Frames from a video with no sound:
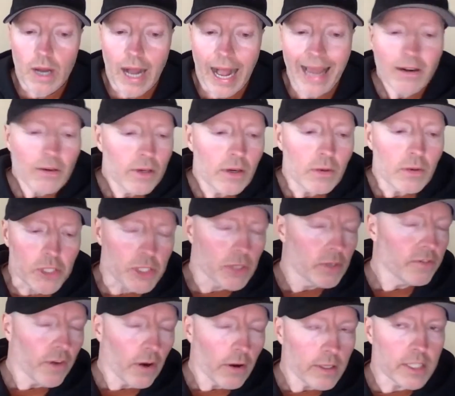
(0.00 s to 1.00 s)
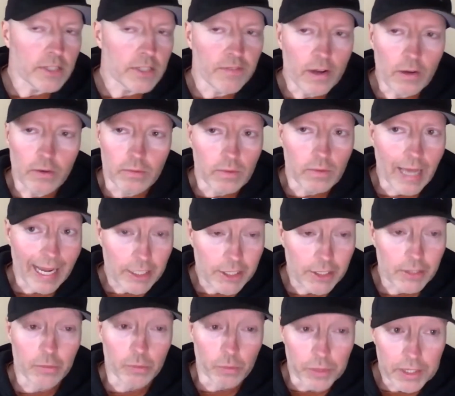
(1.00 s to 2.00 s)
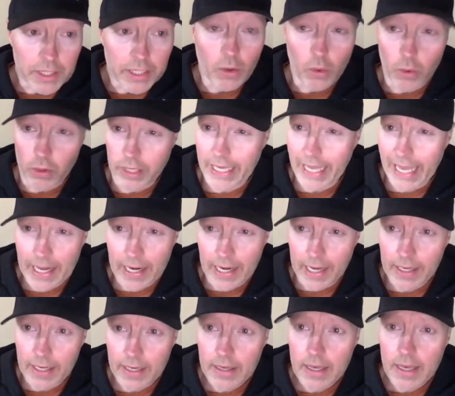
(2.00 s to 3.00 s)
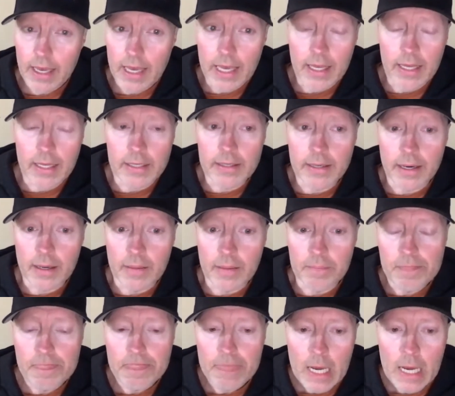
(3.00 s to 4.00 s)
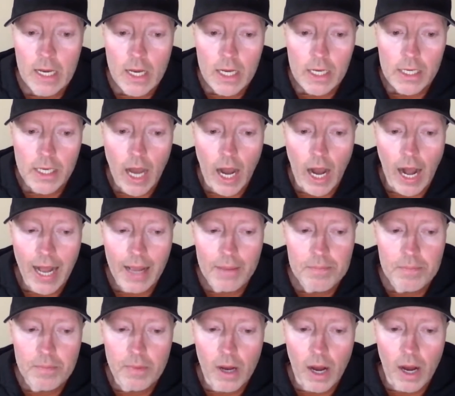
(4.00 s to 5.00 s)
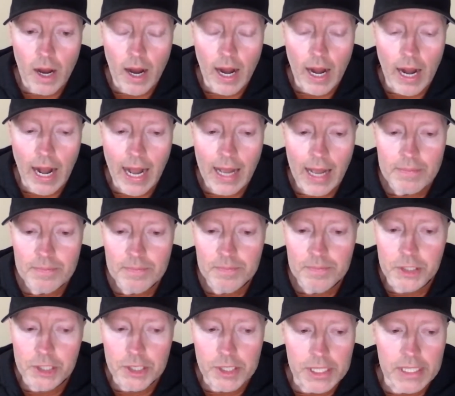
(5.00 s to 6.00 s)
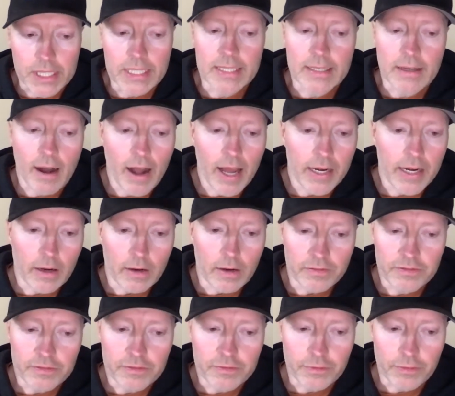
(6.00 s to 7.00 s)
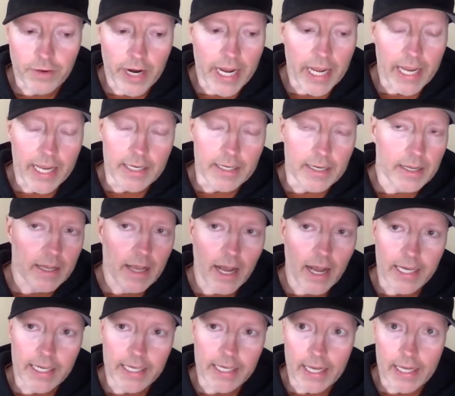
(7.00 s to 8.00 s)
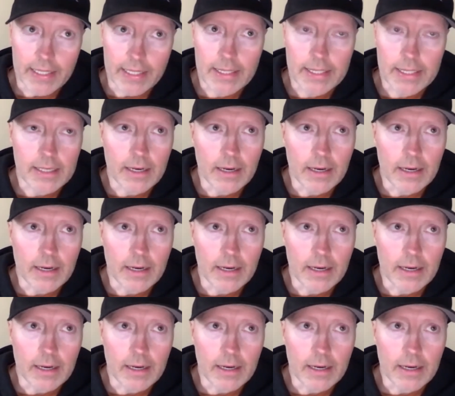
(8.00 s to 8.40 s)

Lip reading: I don't know, so far it's felt actually really organic, and I'm just not afraid, I guess.